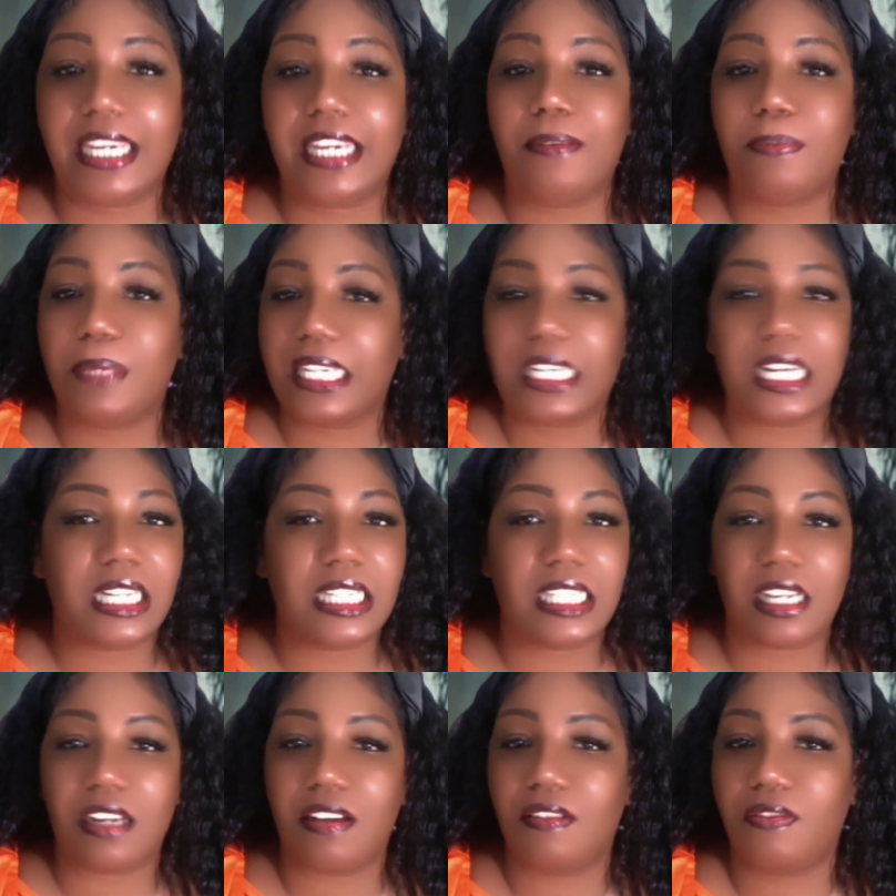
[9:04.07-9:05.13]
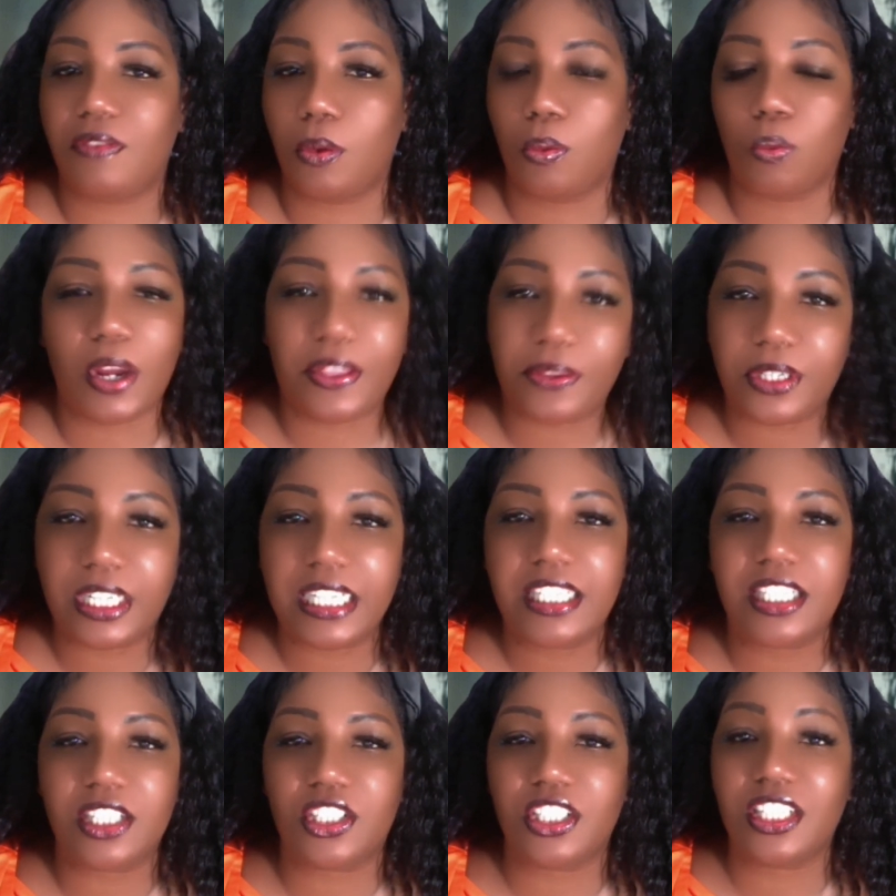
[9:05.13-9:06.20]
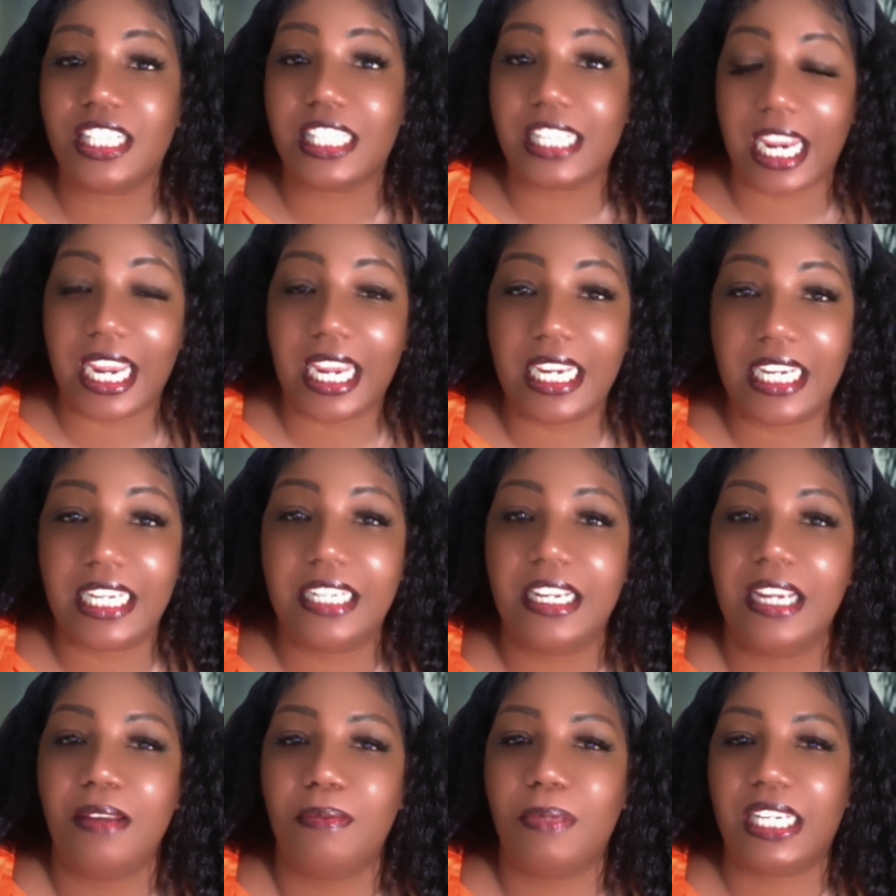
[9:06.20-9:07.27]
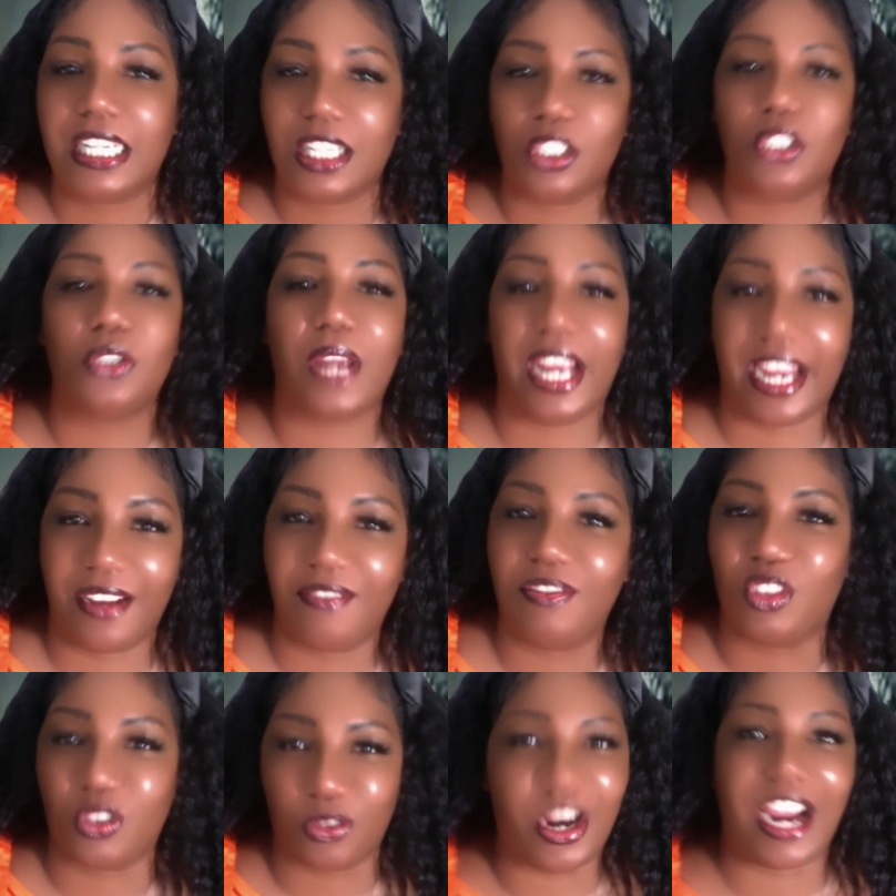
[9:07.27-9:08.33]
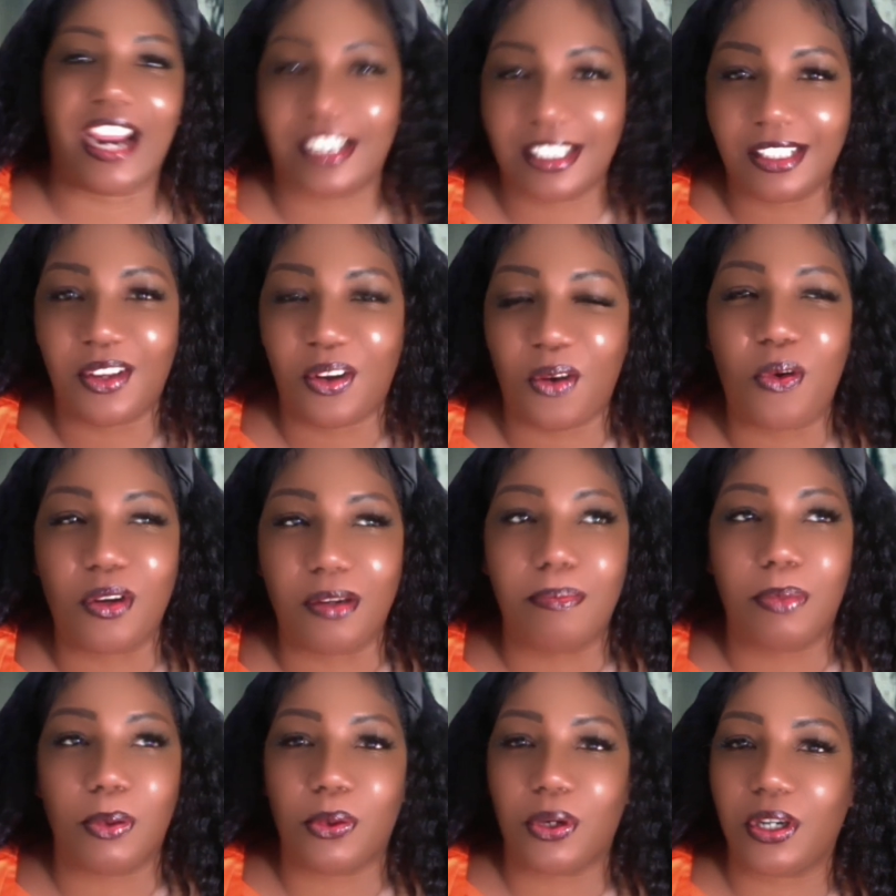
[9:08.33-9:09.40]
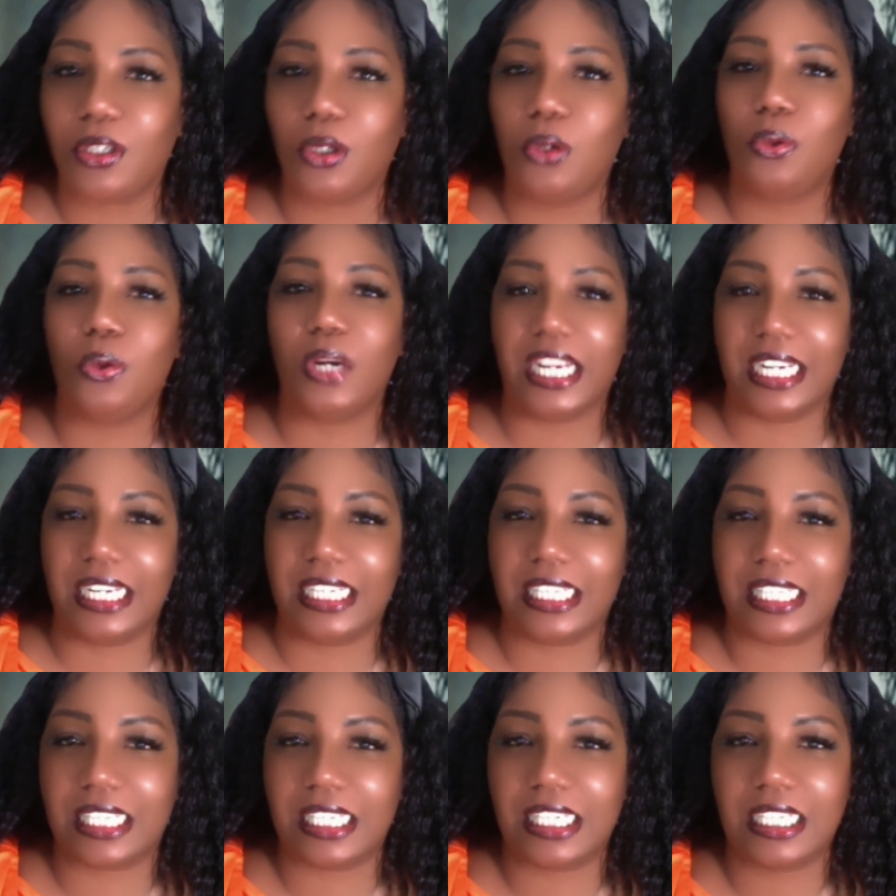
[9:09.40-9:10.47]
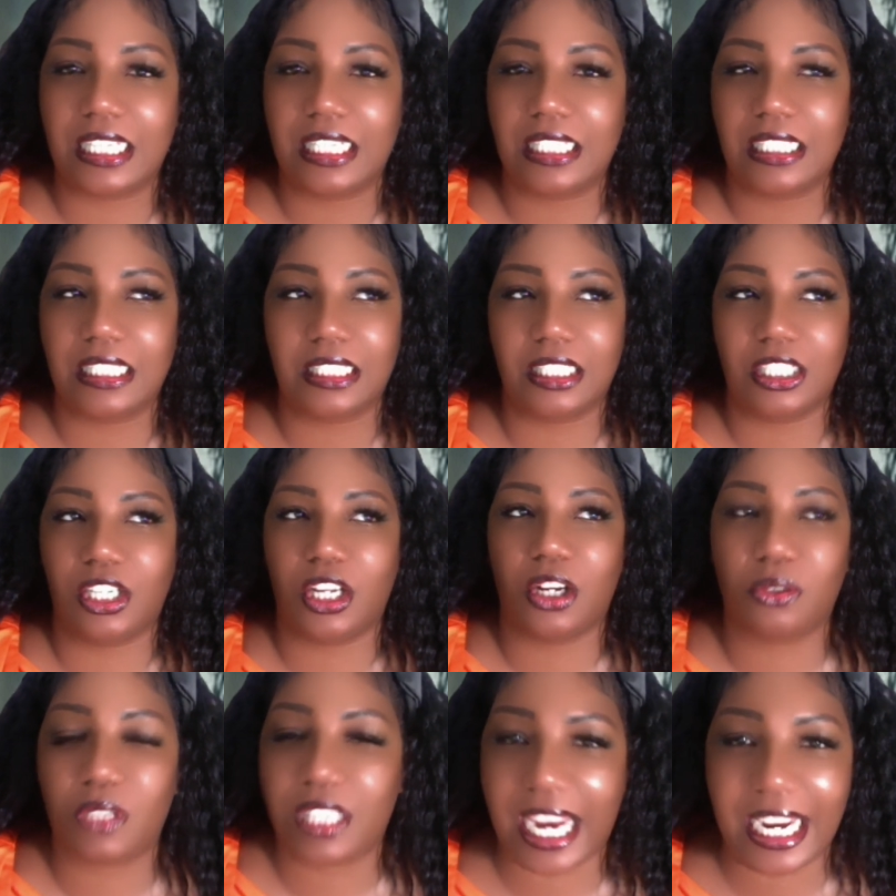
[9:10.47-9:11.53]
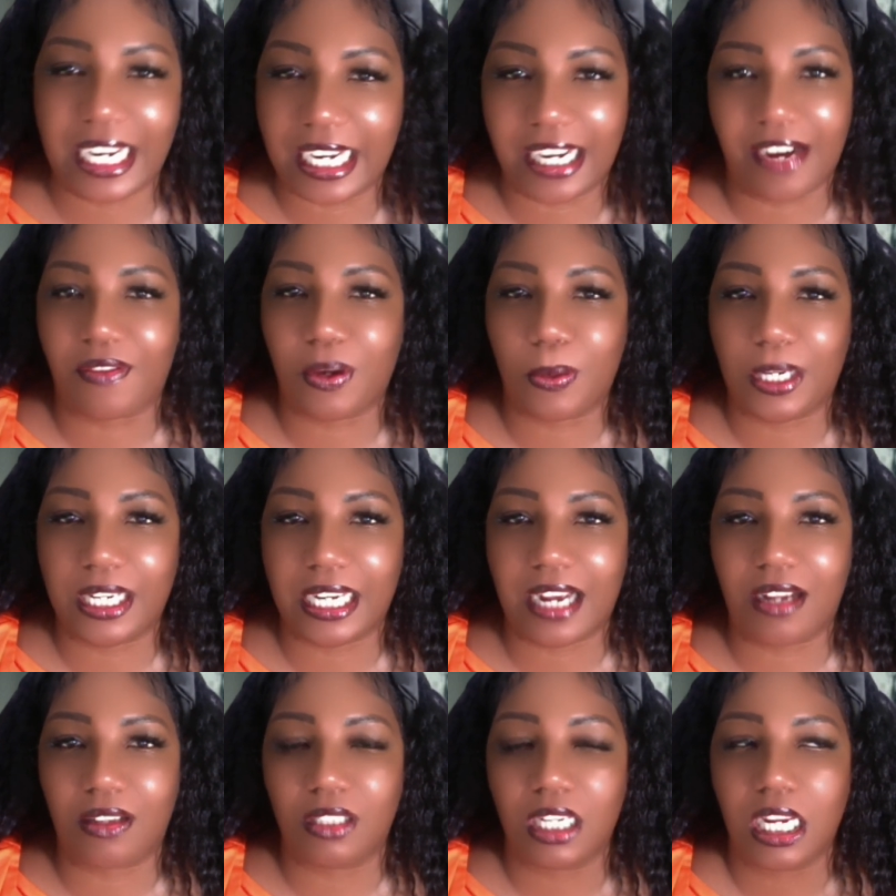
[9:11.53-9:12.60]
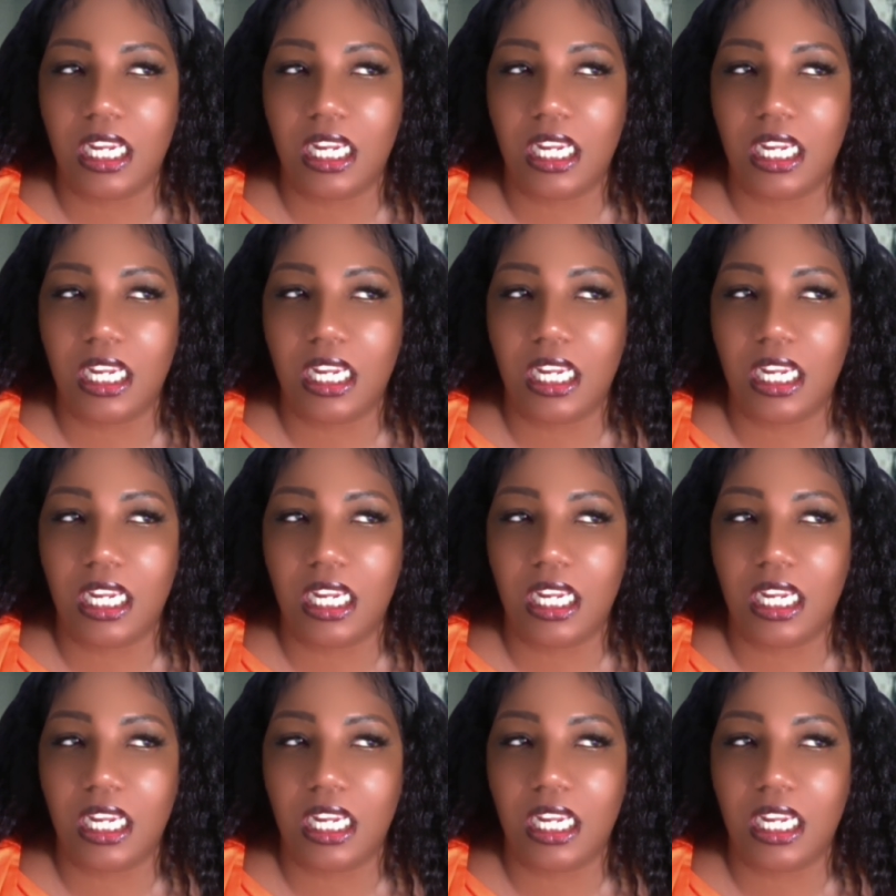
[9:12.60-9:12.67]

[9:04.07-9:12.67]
it because of the weather conditions and because you have Dracula on board who is you know, taking everyone out.